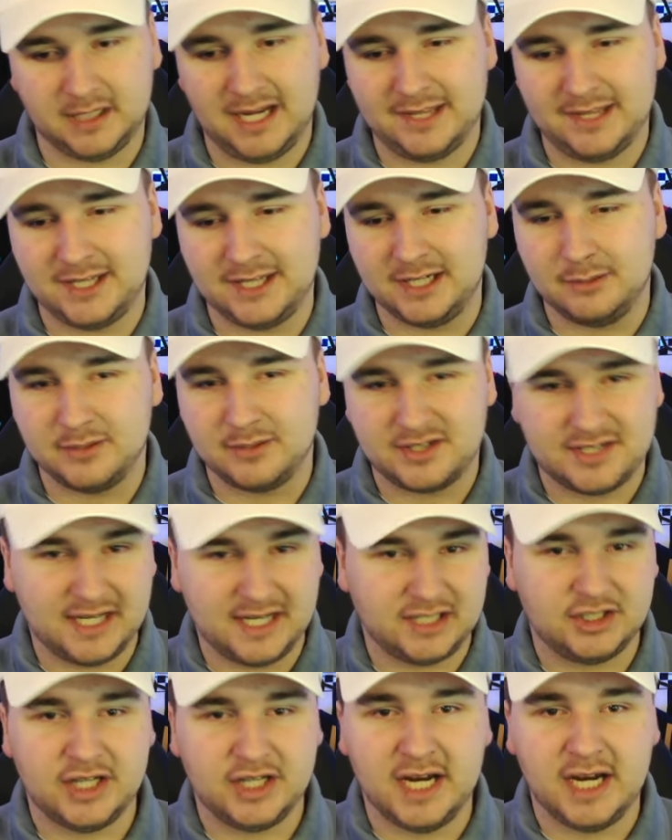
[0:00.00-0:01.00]
I think it was
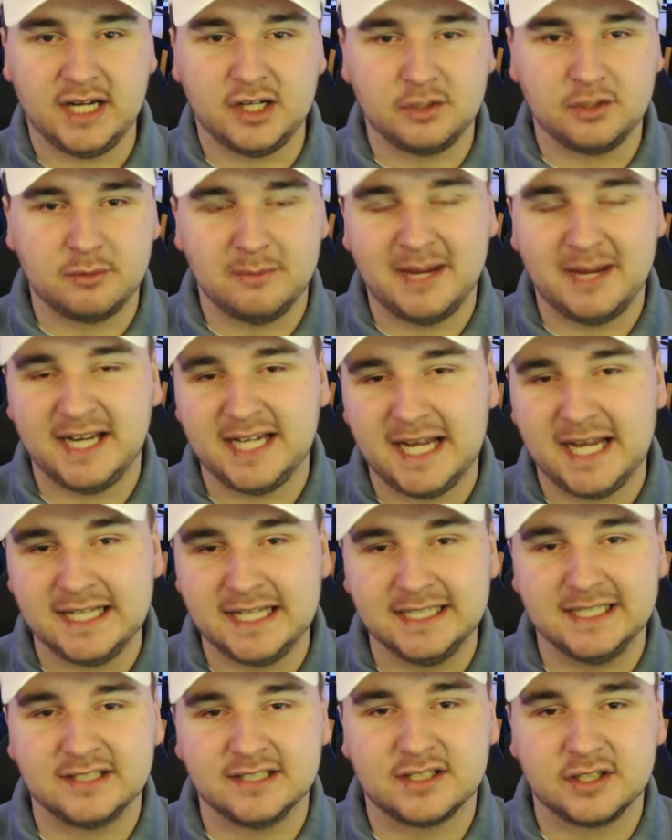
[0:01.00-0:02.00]
6 changes we made
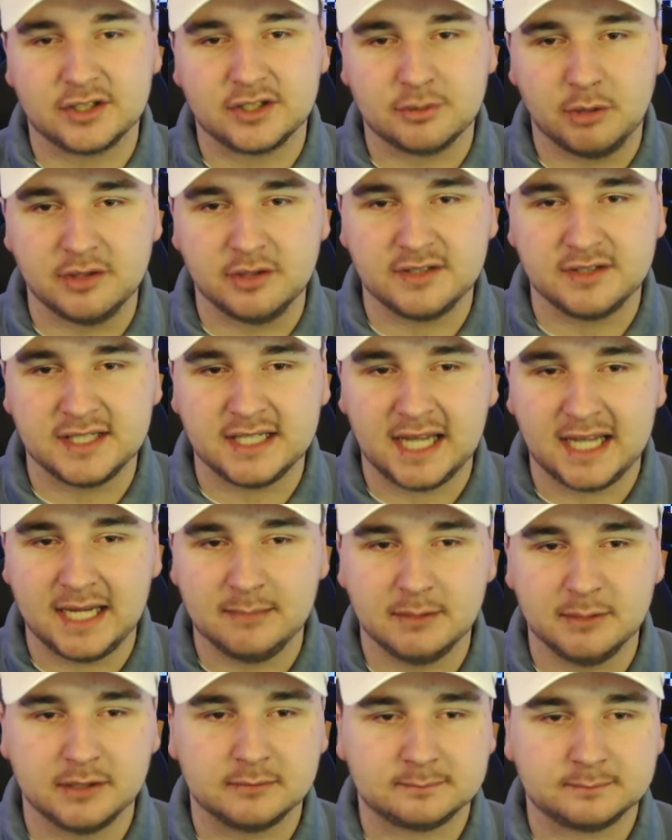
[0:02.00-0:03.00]
heading into the Swansea game, and